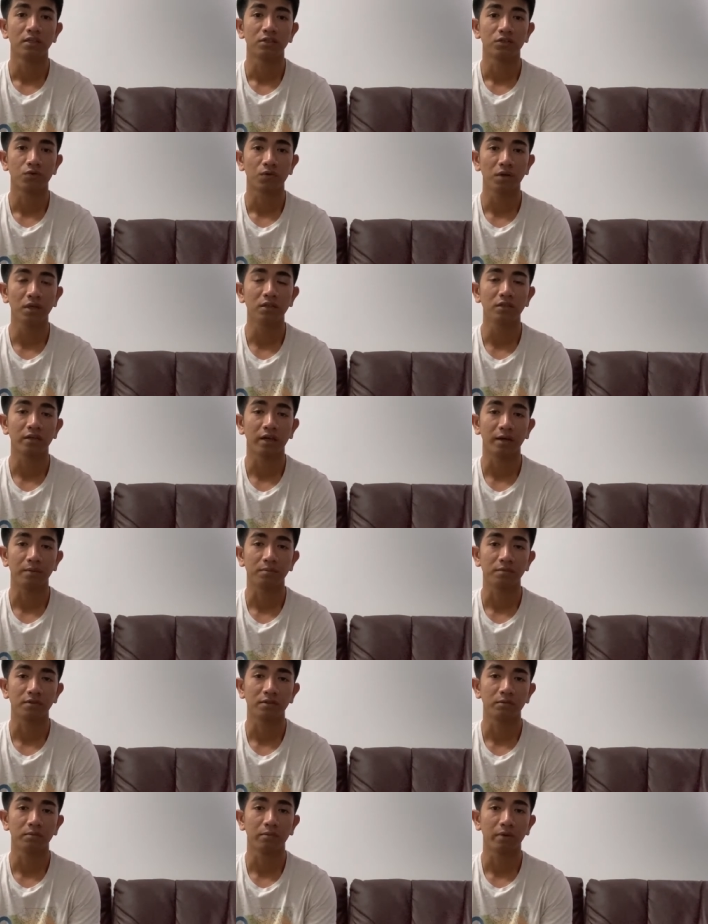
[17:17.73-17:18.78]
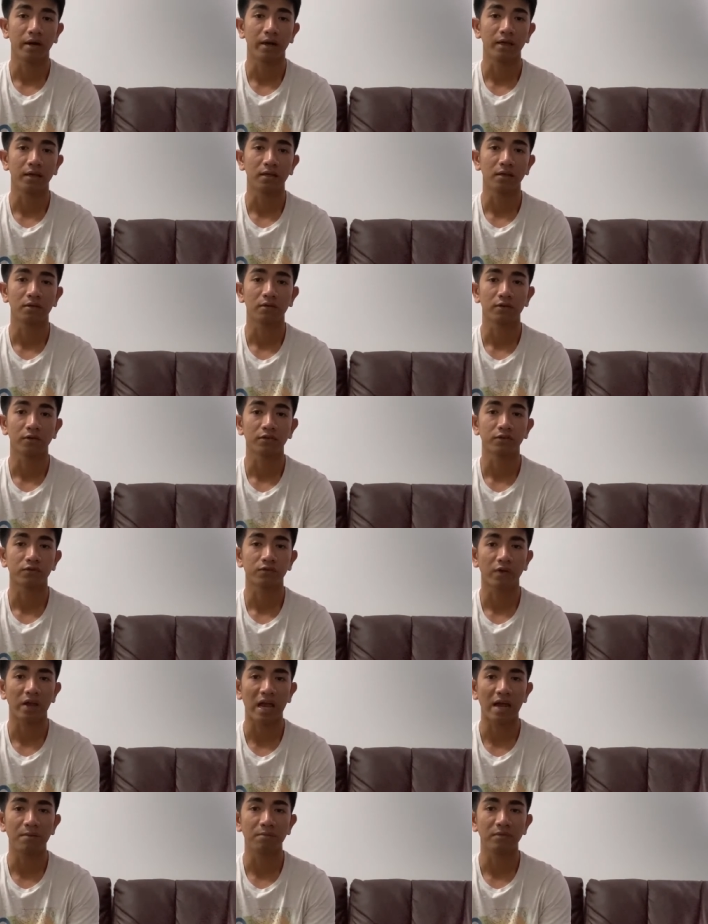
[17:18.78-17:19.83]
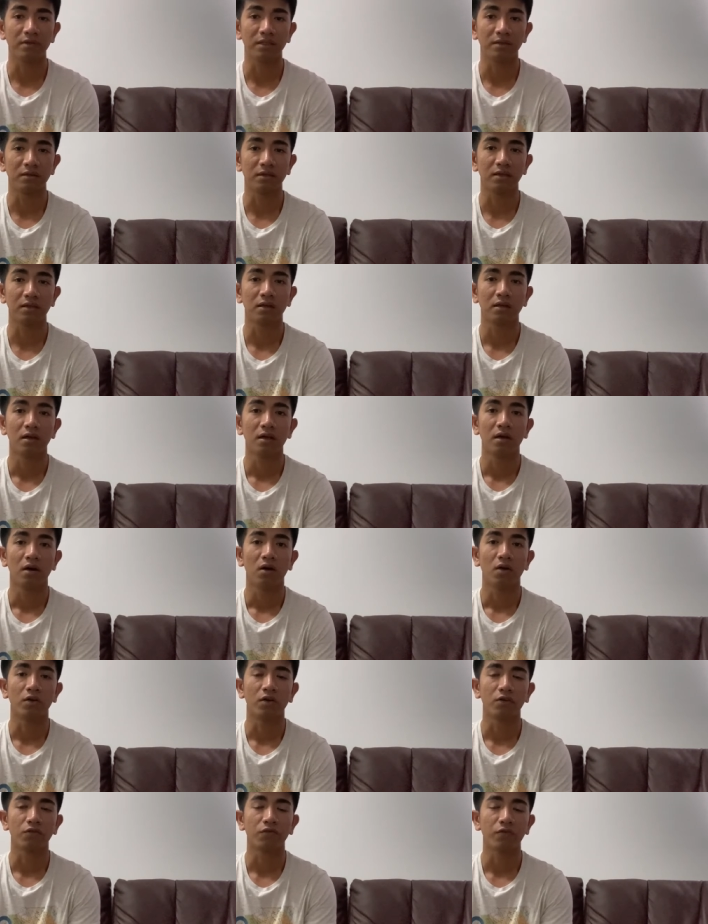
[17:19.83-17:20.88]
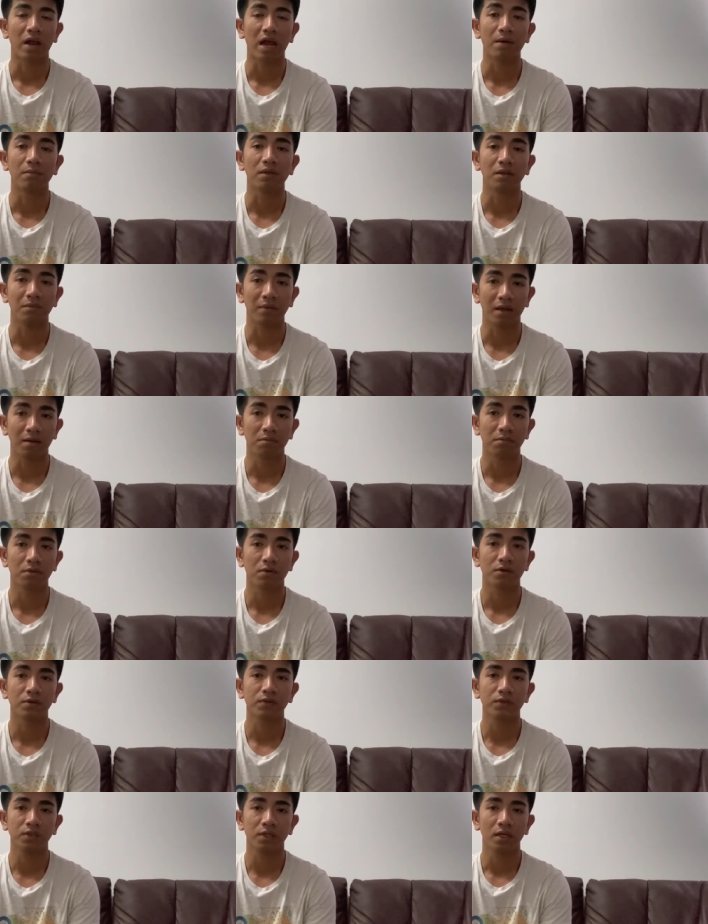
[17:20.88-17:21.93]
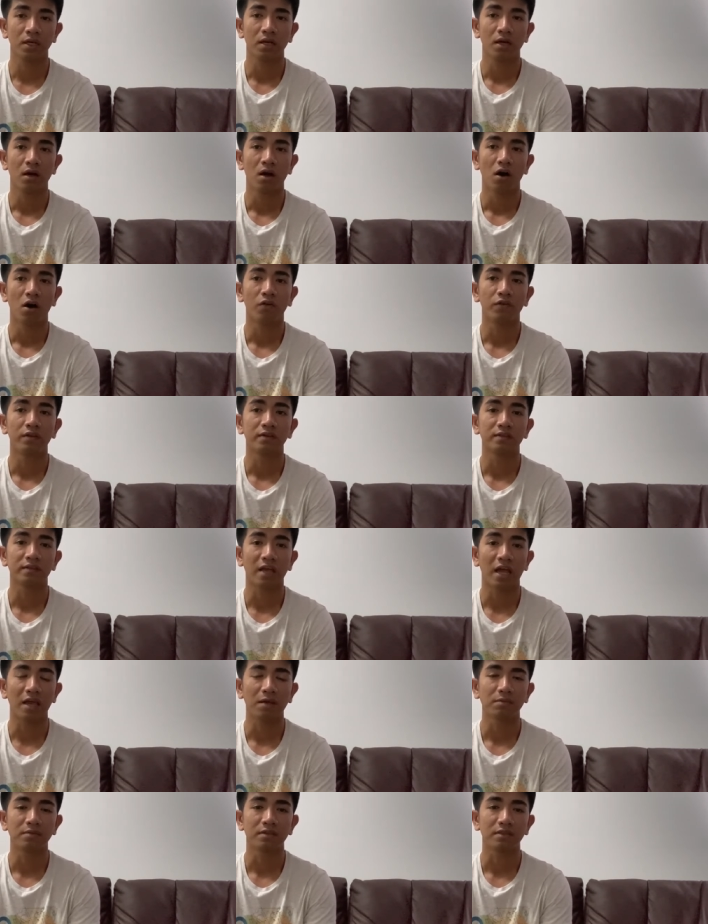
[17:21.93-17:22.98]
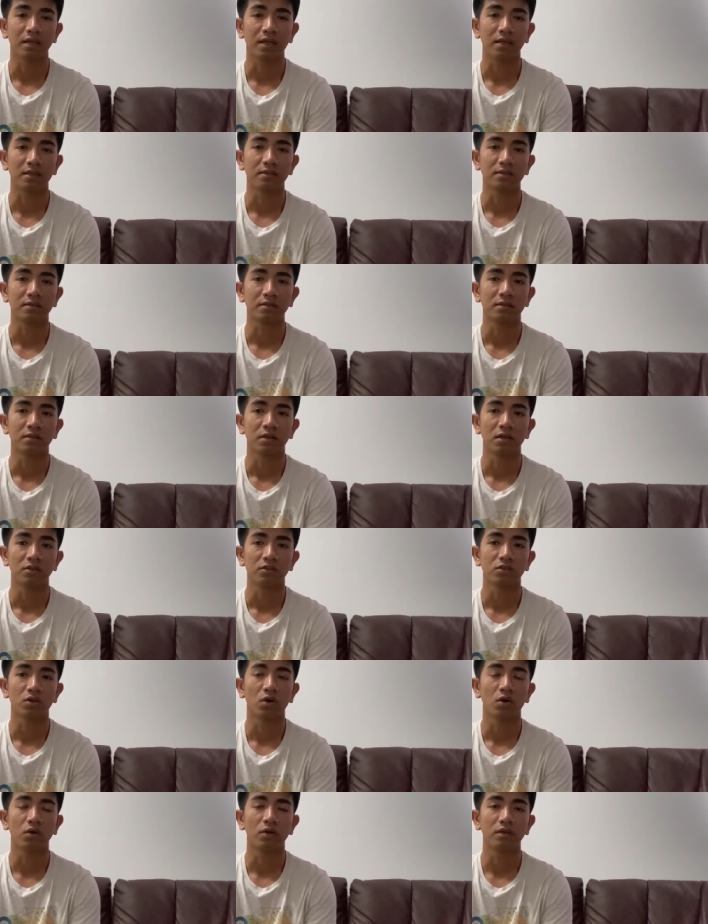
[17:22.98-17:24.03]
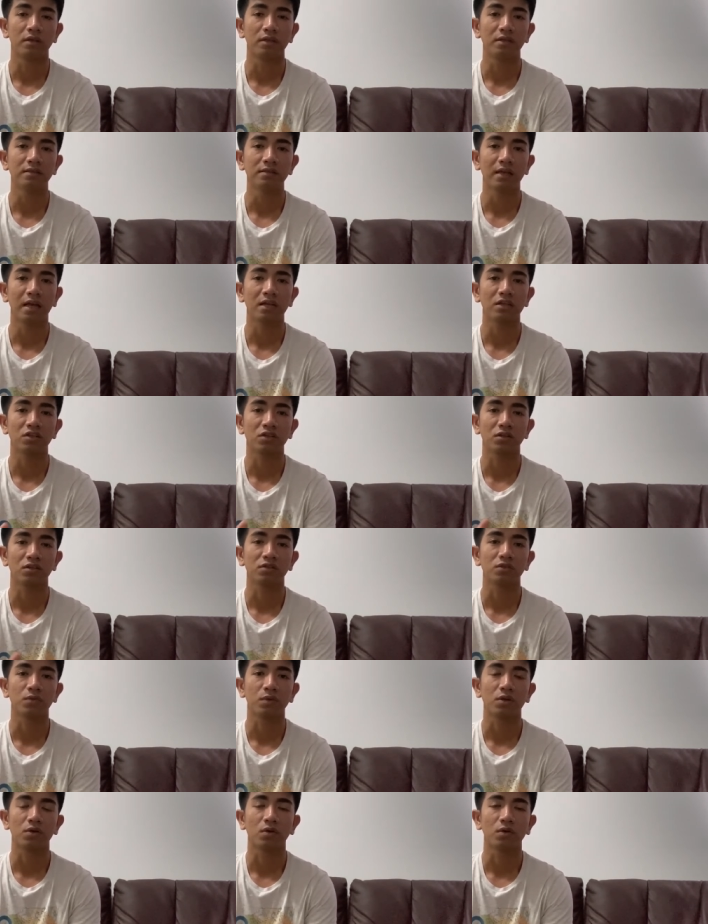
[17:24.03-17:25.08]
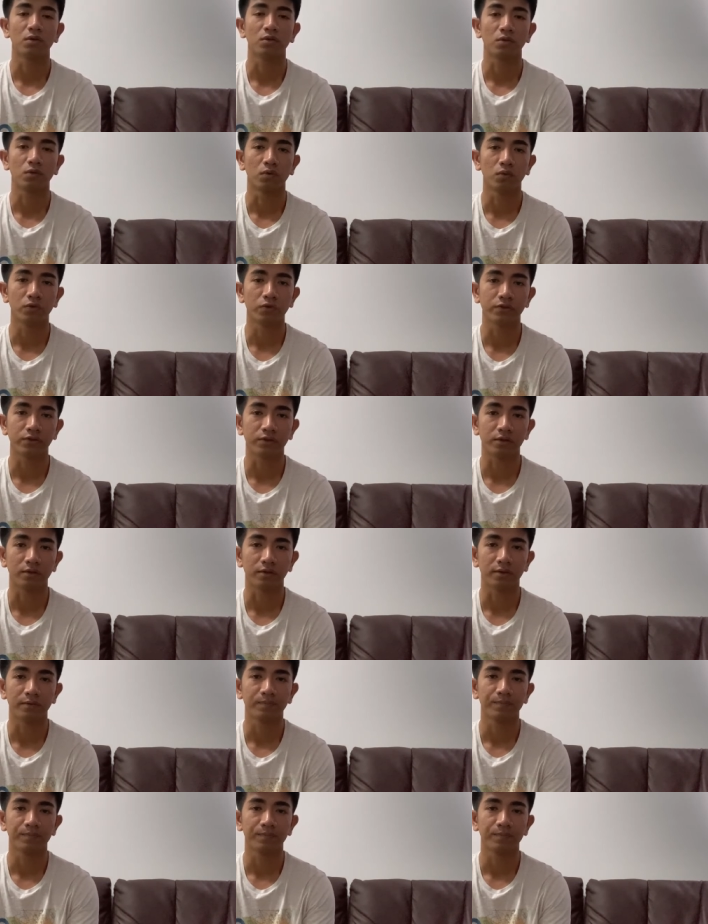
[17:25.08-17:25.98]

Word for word: three times by close family or the family members of the same sex. So these actions we call wusul.